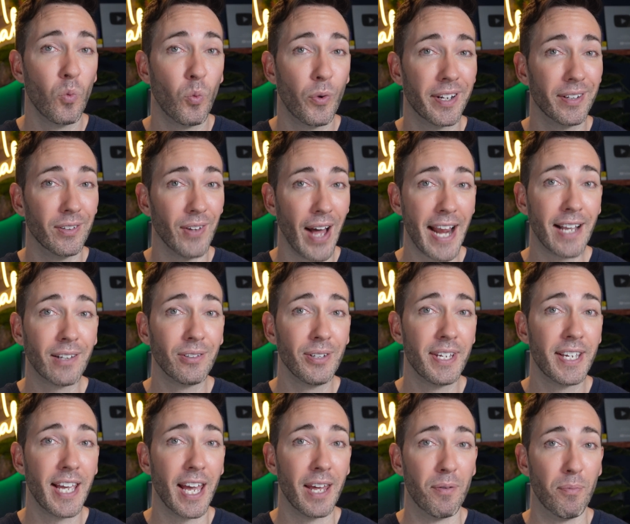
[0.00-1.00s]
would
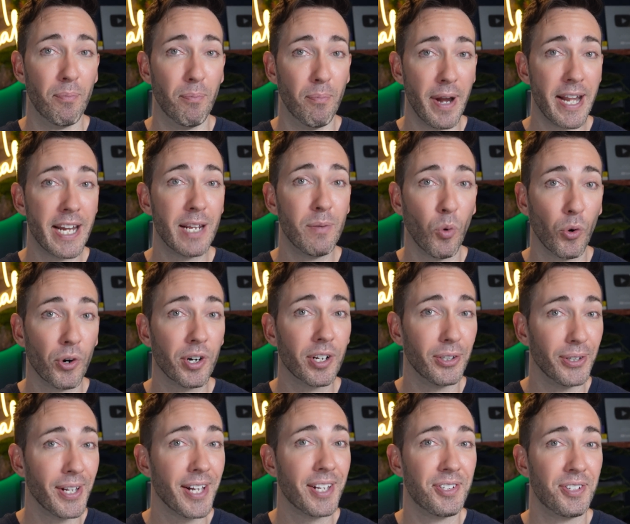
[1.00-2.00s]
likely get many more
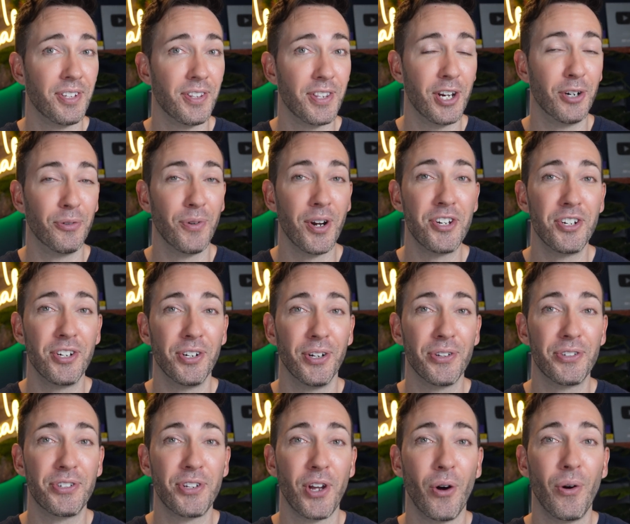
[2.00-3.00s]
clicks than the
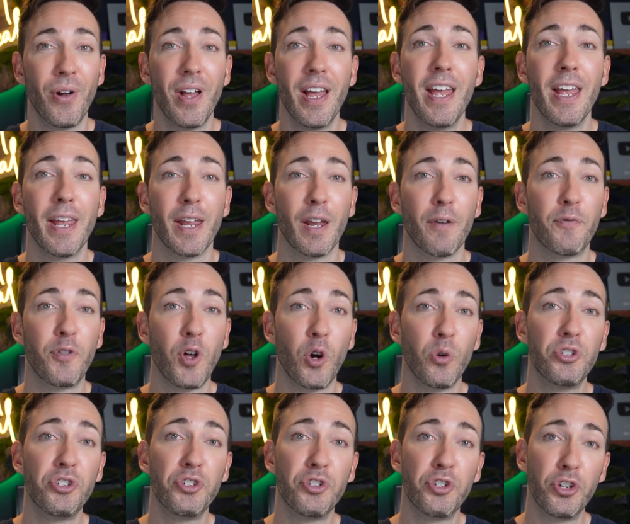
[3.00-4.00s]
original. So if
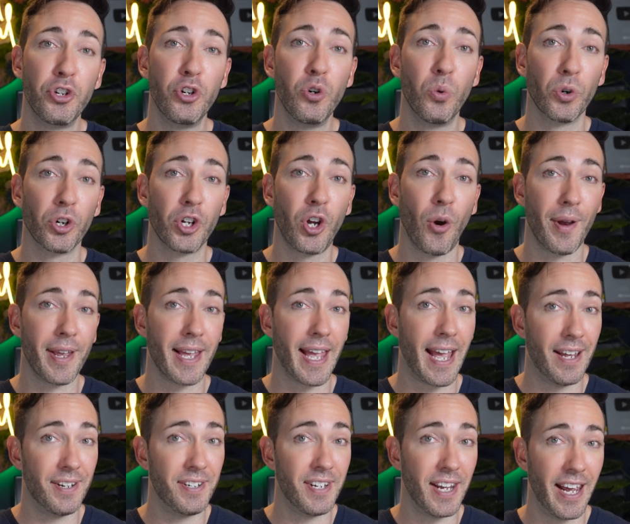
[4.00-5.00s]
those two were going
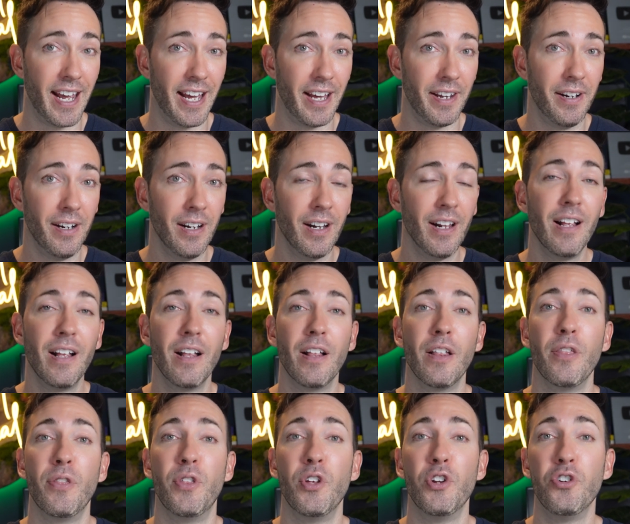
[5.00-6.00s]
head to head,
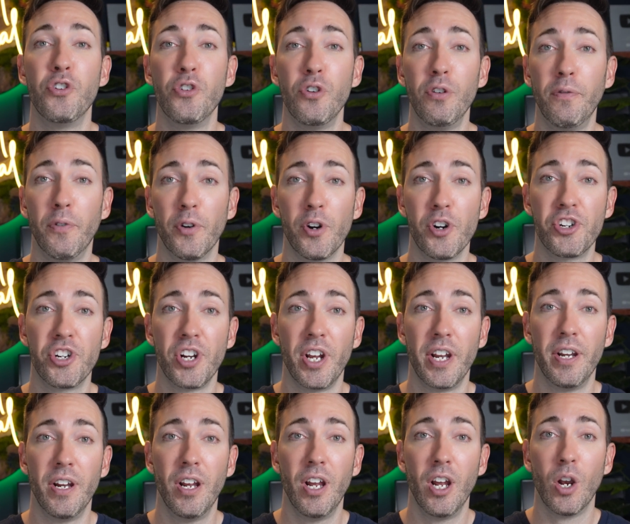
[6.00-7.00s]
the new
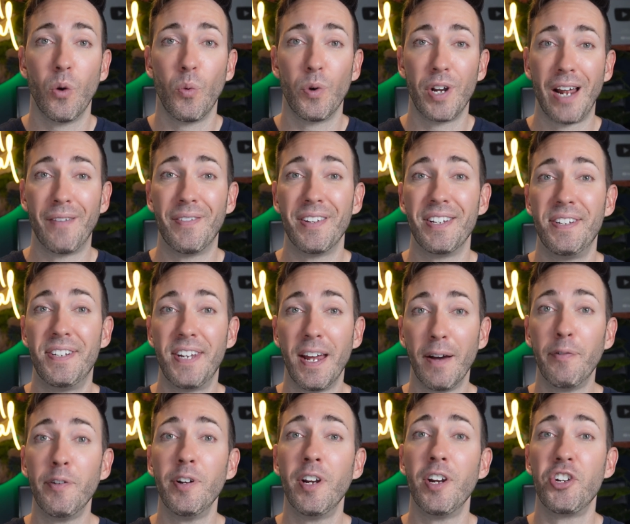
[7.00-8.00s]
version would have a
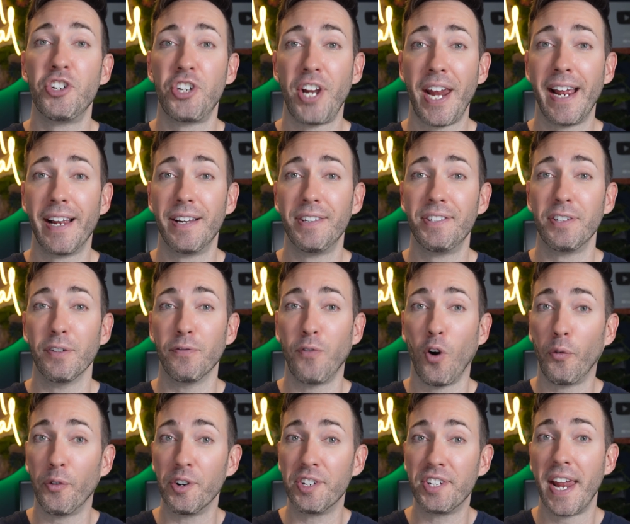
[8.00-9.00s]
definite chance of
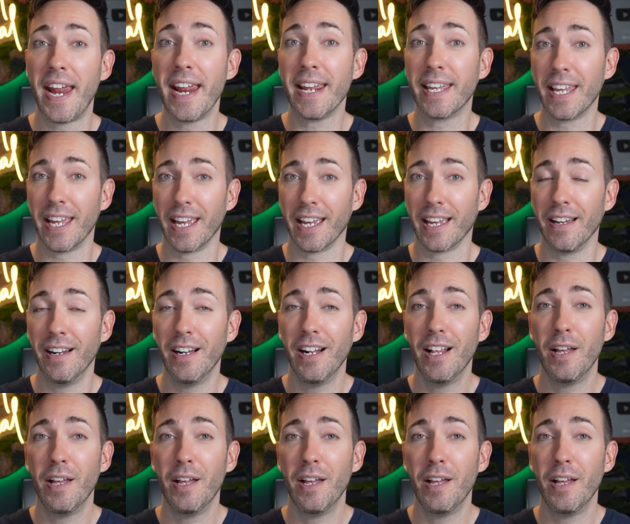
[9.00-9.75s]
overtaking